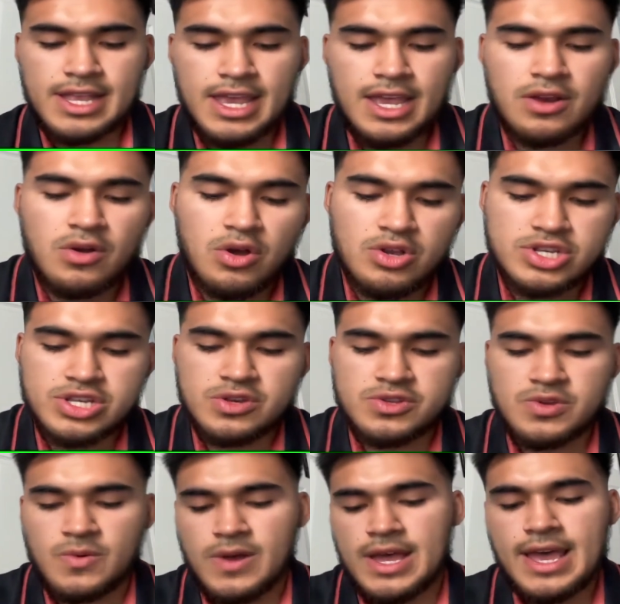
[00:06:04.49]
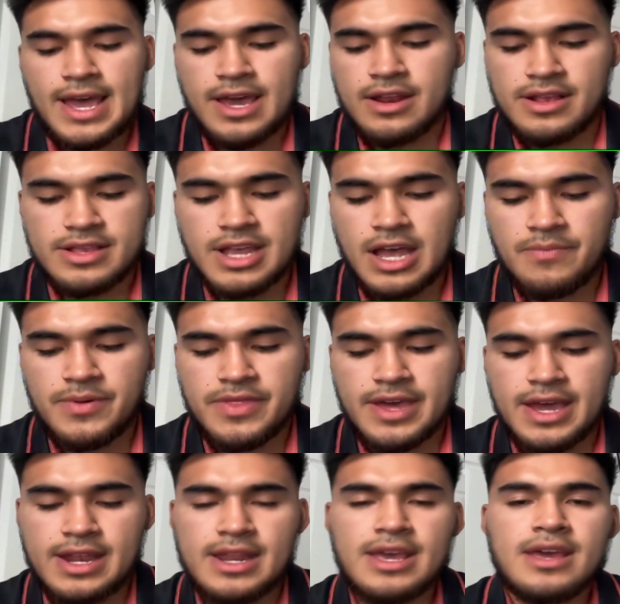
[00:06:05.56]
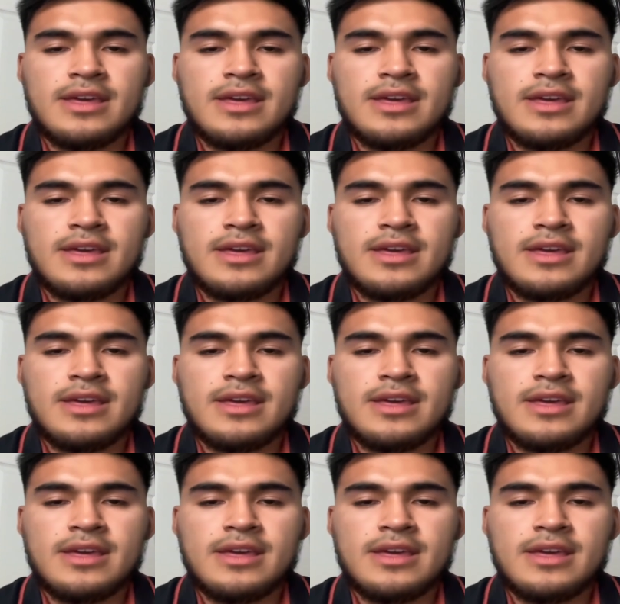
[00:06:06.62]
And also to add on top of that,